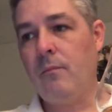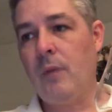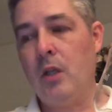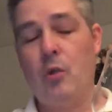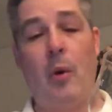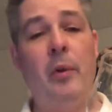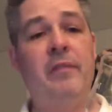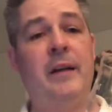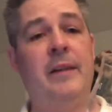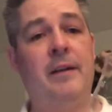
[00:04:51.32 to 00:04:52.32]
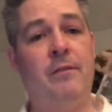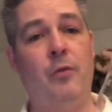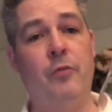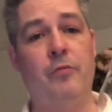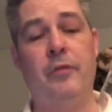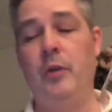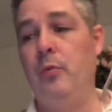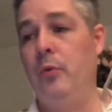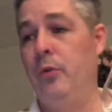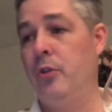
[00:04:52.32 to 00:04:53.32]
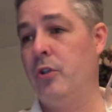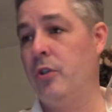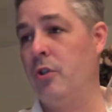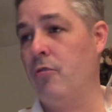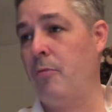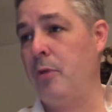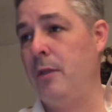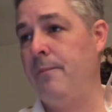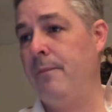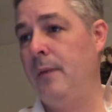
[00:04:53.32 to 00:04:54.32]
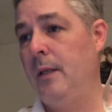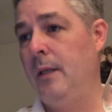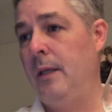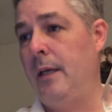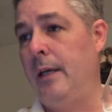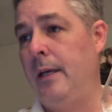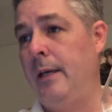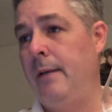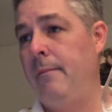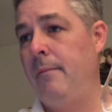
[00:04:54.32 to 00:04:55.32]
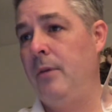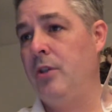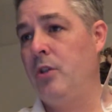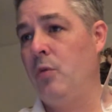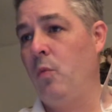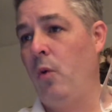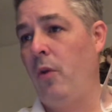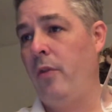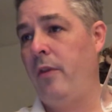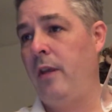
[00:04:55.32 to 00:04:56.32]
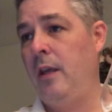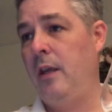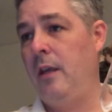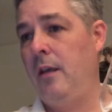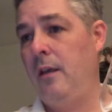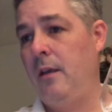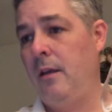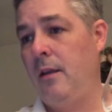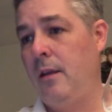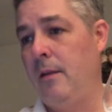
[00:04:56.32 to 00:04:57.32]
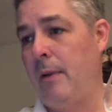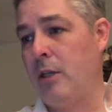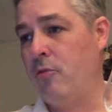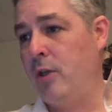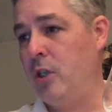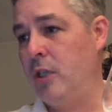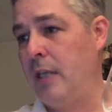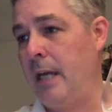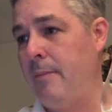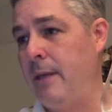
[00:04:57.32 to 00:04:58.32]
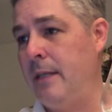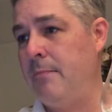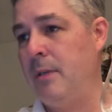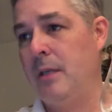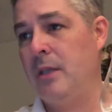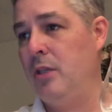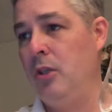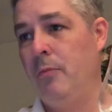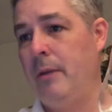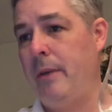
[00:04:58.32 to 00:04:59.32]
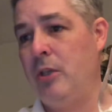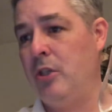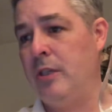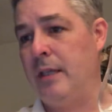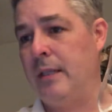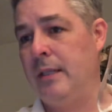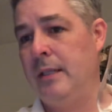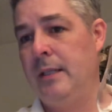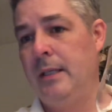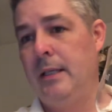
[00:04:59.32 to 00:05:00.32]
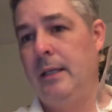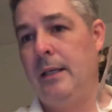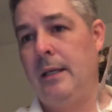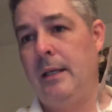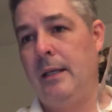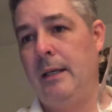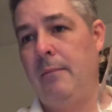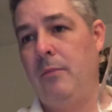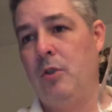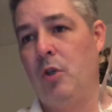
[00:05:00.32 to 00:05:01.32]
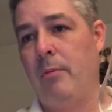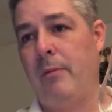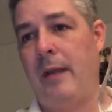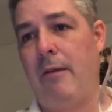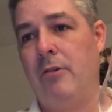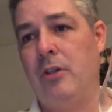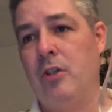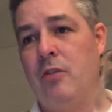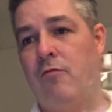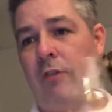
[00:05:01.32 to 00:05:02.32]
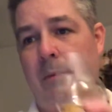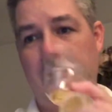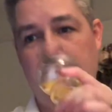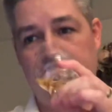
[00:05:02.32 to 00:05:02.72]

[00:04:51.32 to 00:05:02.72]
So I will find that for the review description as to what the maturation type is, because nobody mentions it. They talk about the heritage of Crabbies,